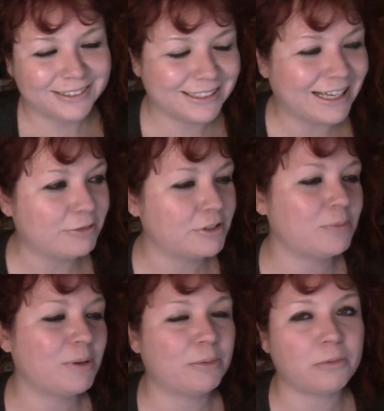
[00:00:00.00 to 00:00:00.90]
Now
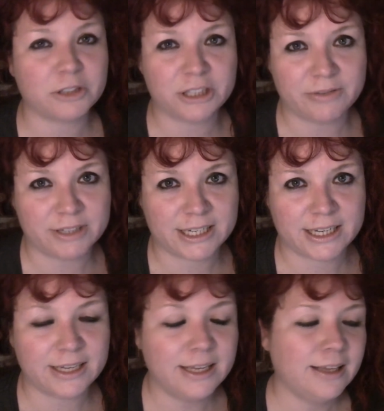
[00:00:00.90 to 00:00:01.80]
some people wash it every
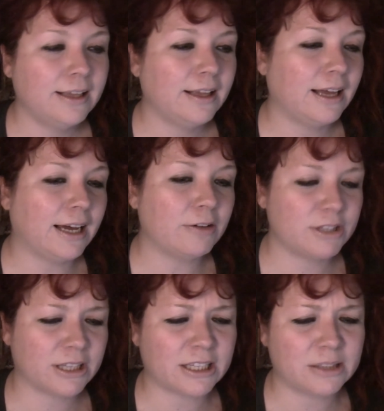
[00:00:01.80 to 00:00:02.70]
day. I always
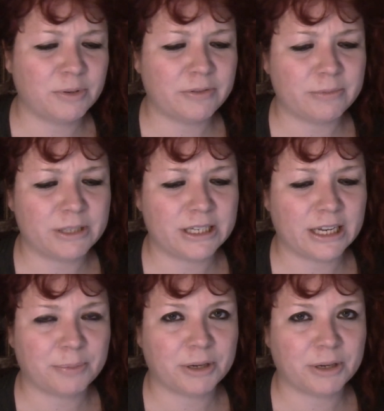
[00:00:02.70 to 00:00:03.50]
think that's a bit of a mistake